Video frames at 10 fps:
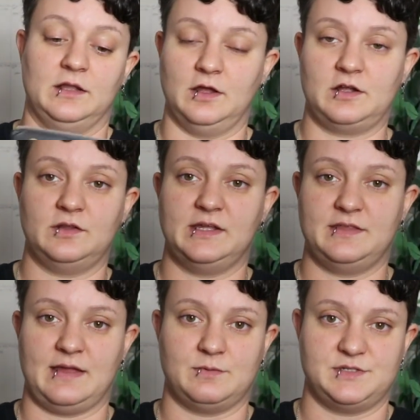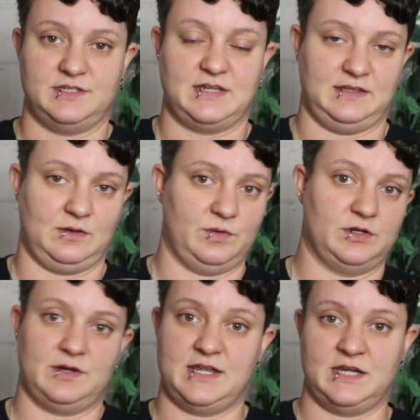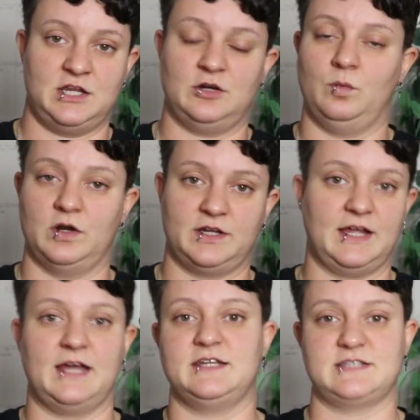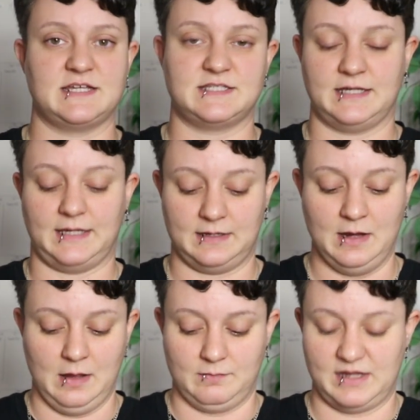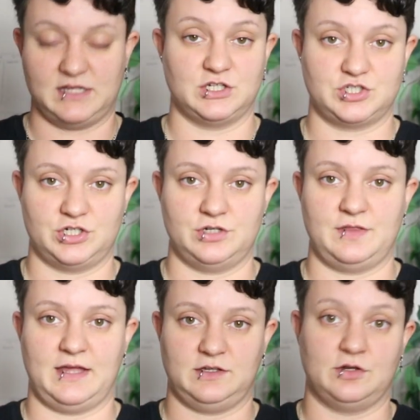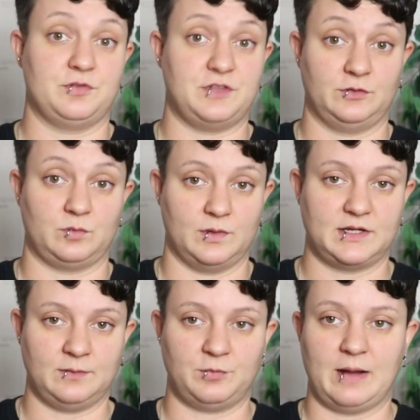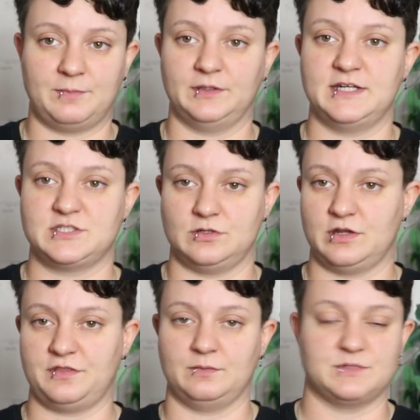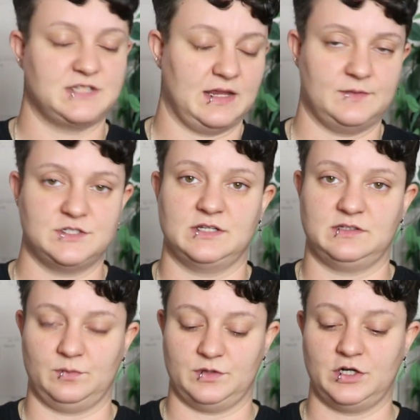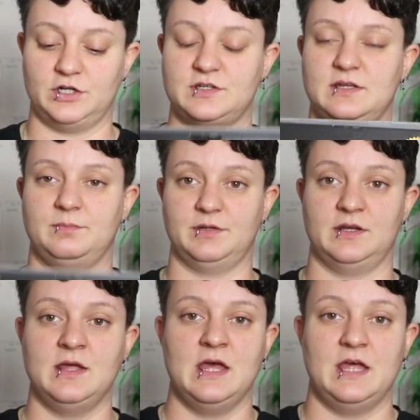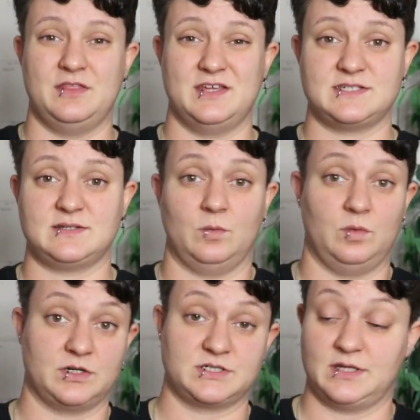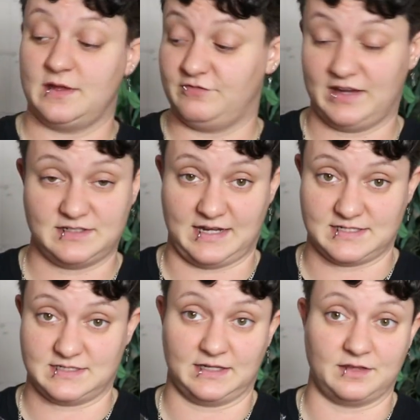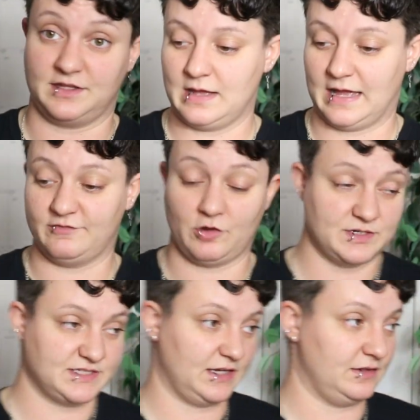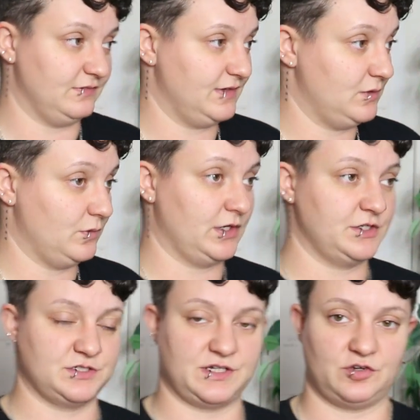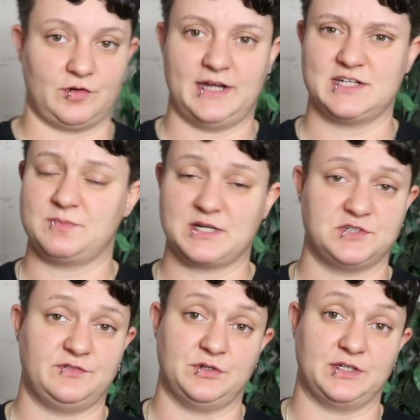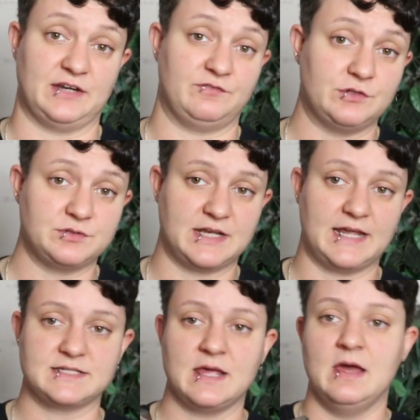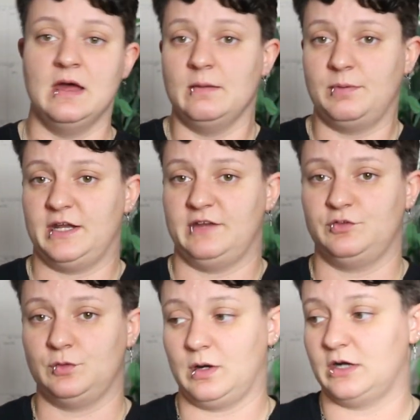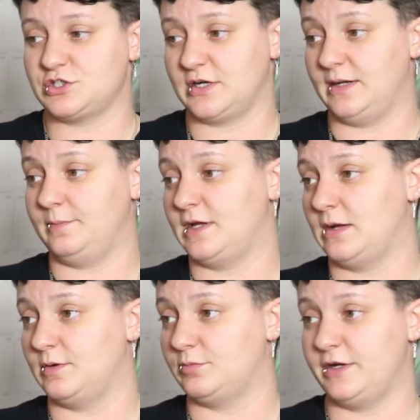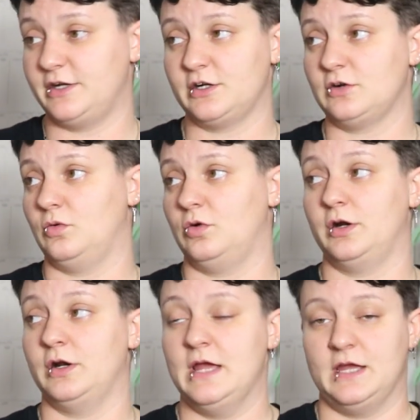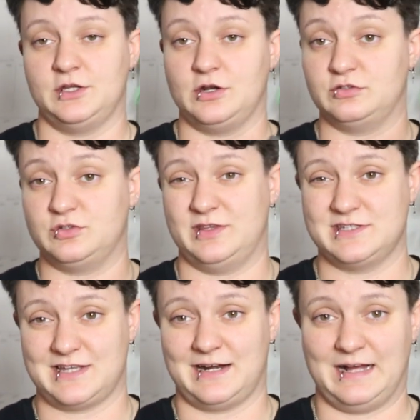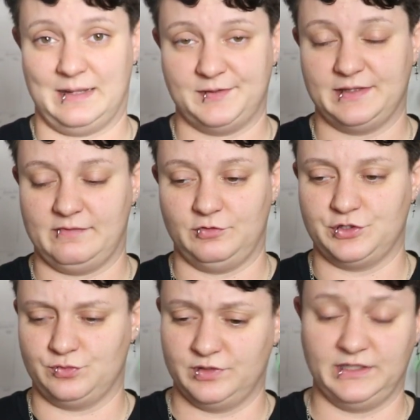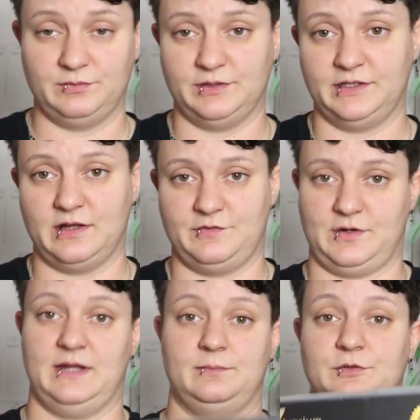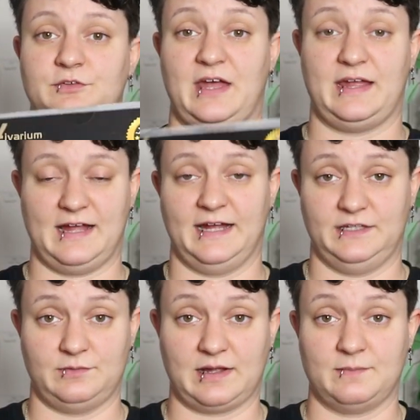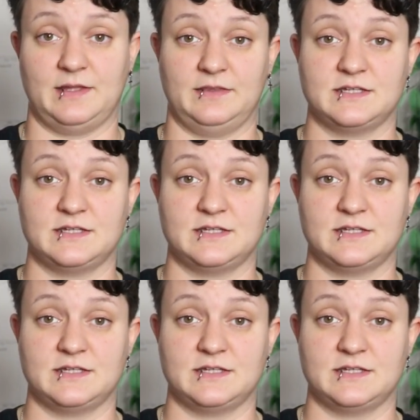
Luckily, that was the day that we were in here working on it, testing it, making sure that, you know, things were working properly, so nothing was damaged, nothing was hurt, but this works fantastic. I've always said the VE100s are great, especially if you only got a few snakes, but if you are trying to become a breeder or, you know, doing this at a hobby level, you really, really love your animals, I highly recommend